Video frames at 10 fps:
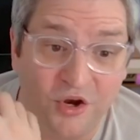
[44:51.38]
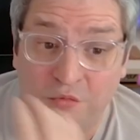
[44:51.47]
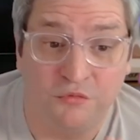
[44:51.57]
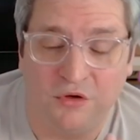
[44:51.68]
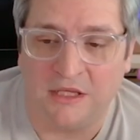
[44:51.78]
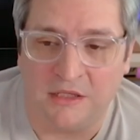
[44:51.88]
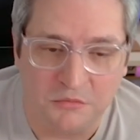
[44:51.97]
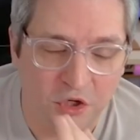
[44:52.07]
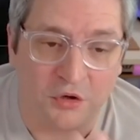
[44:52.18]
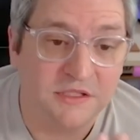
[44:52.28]

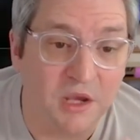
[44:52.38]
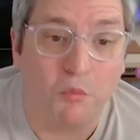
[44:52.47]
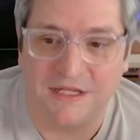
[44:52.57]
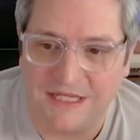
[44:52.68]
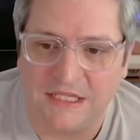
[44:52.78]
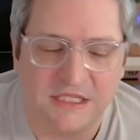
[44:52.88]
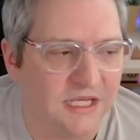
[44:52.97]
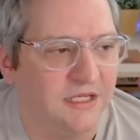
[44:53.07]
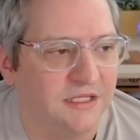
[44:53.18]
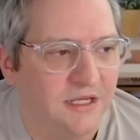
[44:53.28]
really somewhat
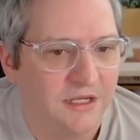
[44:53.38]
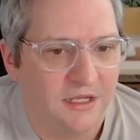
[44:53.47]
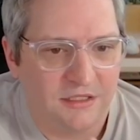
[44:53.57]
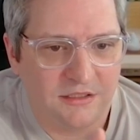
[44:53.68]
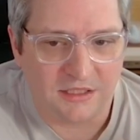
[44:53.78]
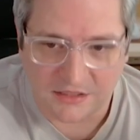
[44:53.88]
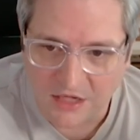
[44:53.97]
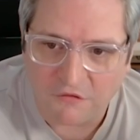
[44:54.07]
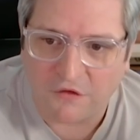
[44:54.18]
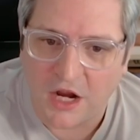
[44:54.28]
decent
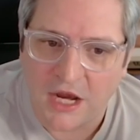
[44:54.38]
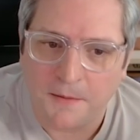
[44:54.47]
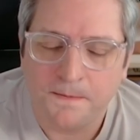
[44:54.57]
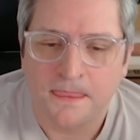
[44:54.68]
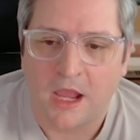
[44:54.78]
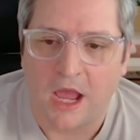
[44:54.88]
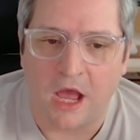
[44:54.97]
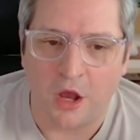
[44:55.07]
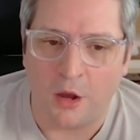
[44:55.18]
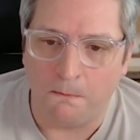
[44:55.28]
discovery,
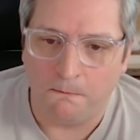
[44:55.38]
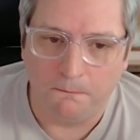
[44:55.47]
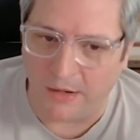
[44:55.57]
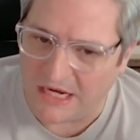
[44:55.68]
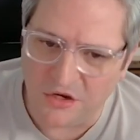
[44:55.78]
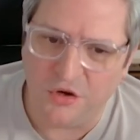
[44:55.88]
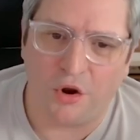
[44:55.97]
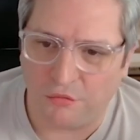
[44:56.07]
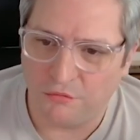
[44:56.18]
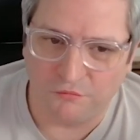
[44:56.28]
but
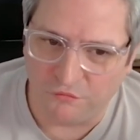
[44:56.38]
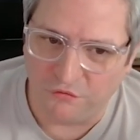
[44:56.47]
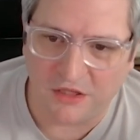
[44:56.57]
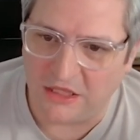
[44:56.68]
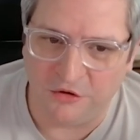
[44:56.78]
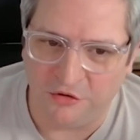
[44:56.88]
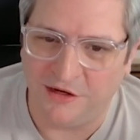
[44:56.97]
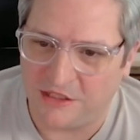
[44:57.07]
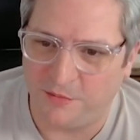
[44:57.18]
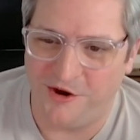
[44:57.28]
not really good
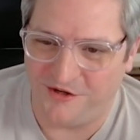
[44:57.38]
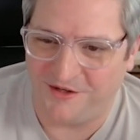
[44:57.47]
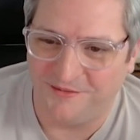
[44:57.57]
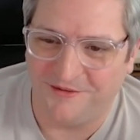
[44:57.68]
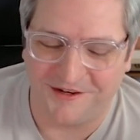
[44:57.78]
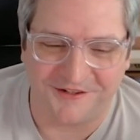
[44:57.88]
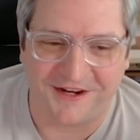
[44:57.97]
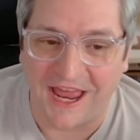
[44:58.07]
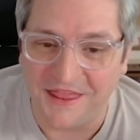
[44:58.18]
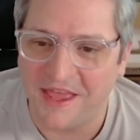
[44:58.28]
exposure
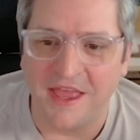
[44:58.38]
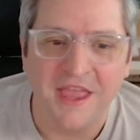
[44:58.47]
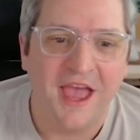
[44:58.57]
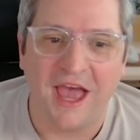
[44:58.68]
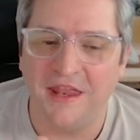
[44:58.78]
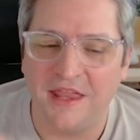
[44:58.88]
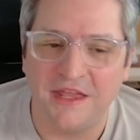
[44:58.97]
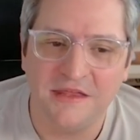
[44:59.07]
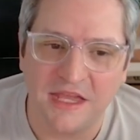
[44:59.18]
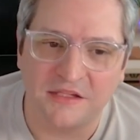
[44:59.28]
monitoring, and
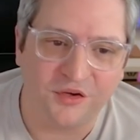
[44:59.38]
they're so